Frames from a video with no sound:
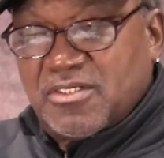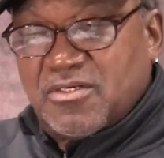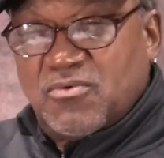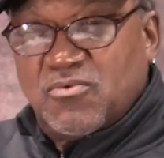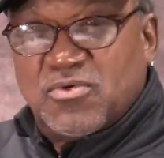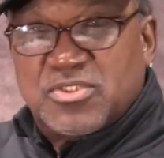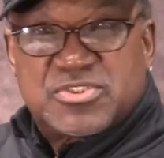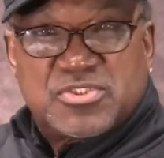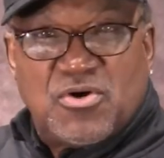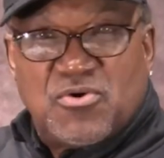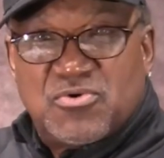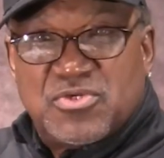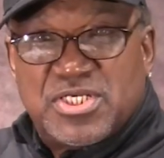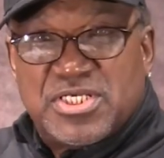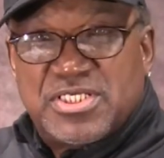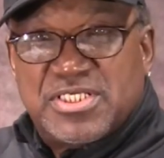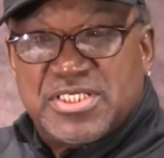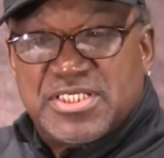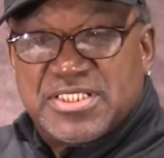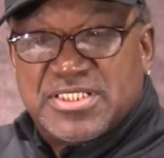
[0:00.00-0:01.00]
was
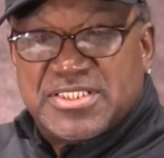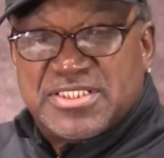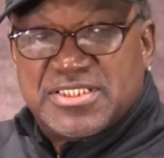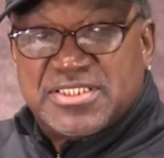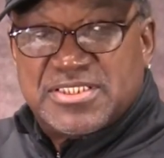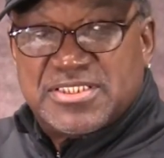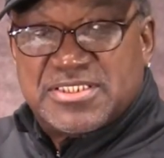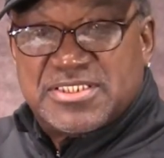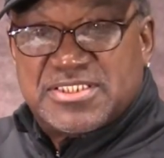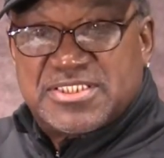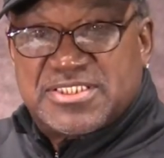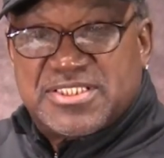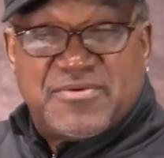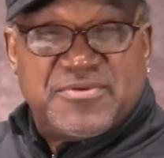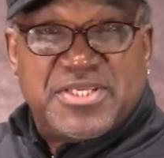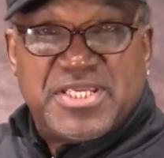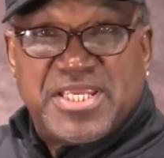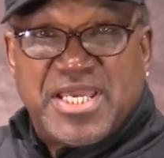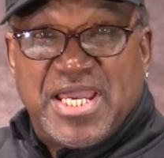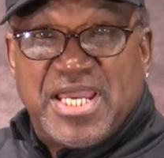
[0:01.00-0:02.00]
only
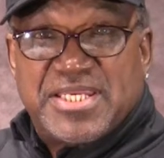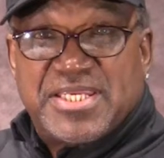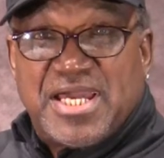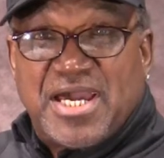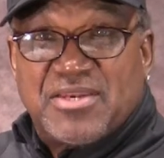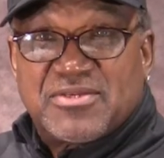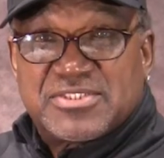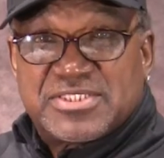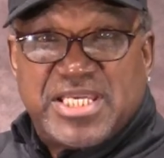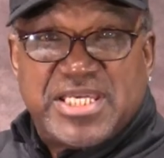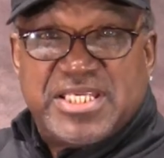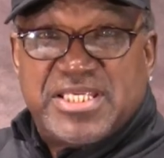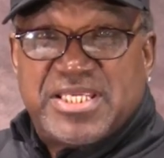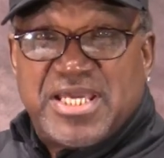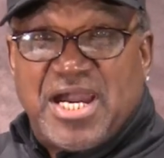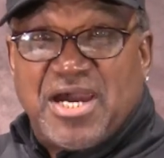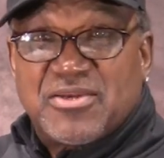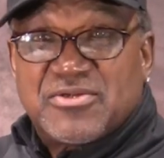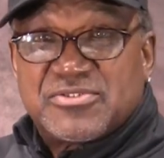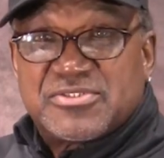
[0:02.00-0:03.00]
$79,
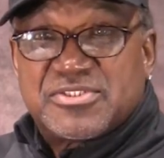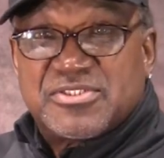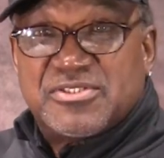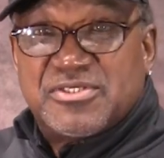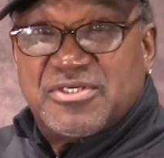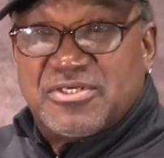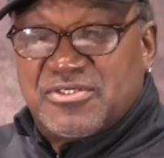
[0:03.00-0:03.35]
$80.